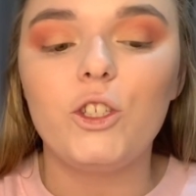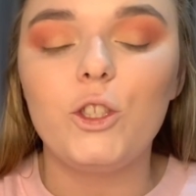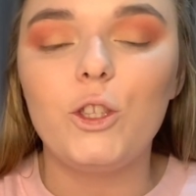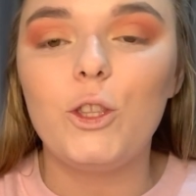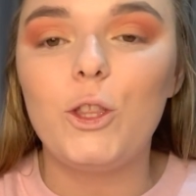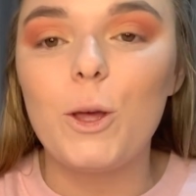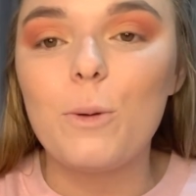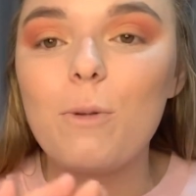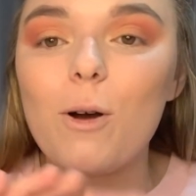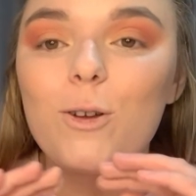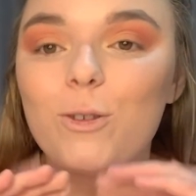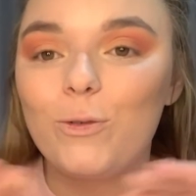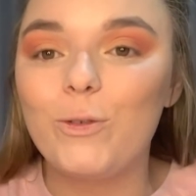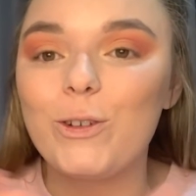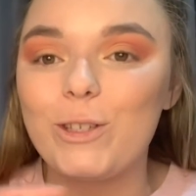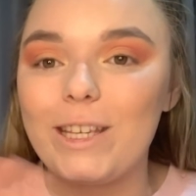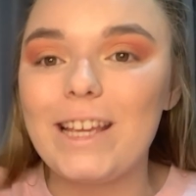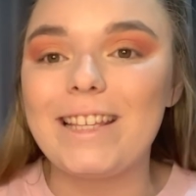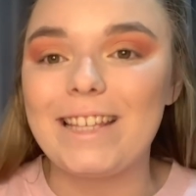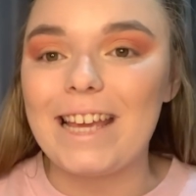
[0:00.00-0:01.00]
the most
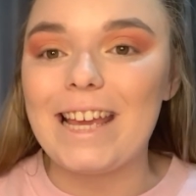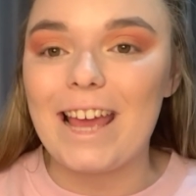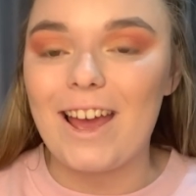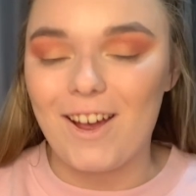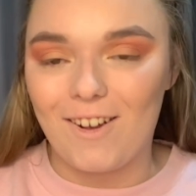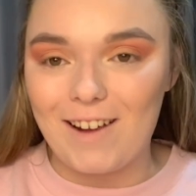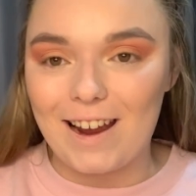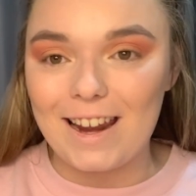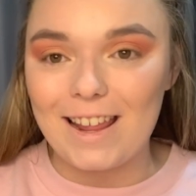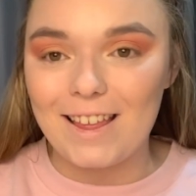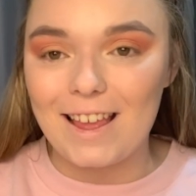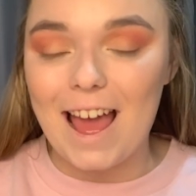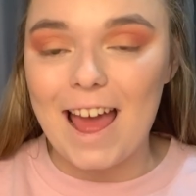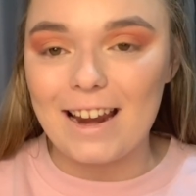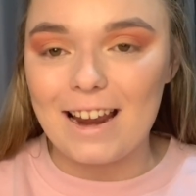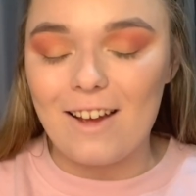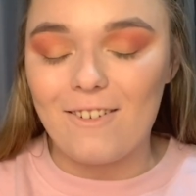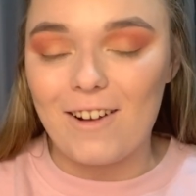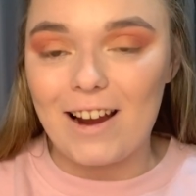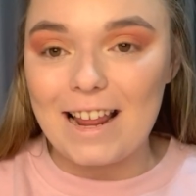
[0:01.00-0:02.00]
fussiest eater
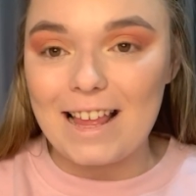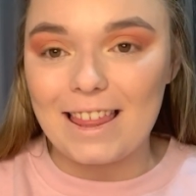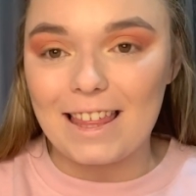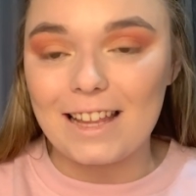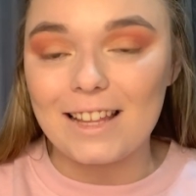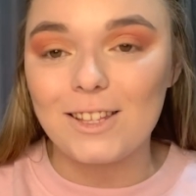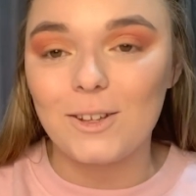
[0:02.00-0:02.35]
or anything.